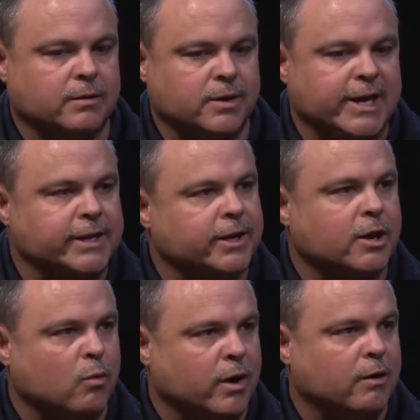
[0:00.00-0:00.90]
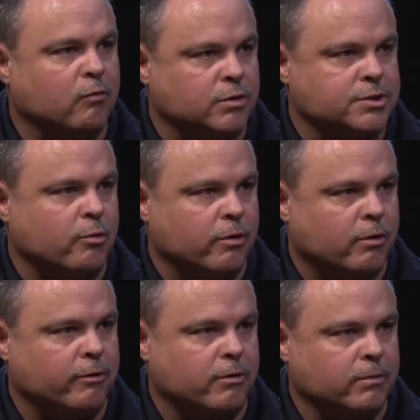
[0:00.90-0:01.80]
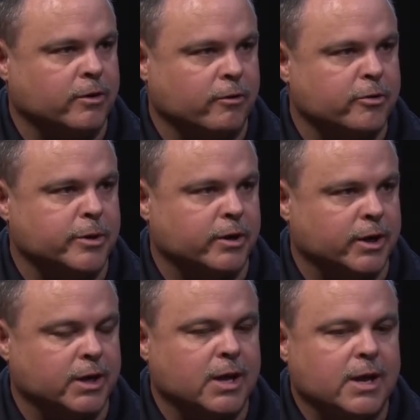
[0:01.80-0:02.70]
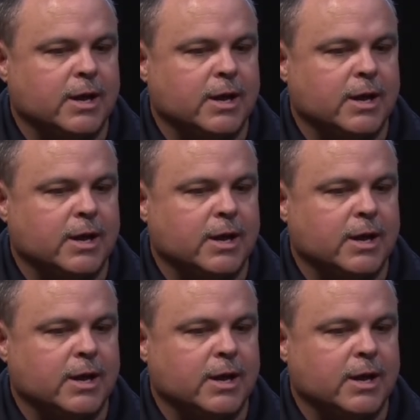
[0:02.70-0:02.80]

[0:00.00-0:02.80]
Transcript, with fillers: keenly aware of what's going on in our in our community.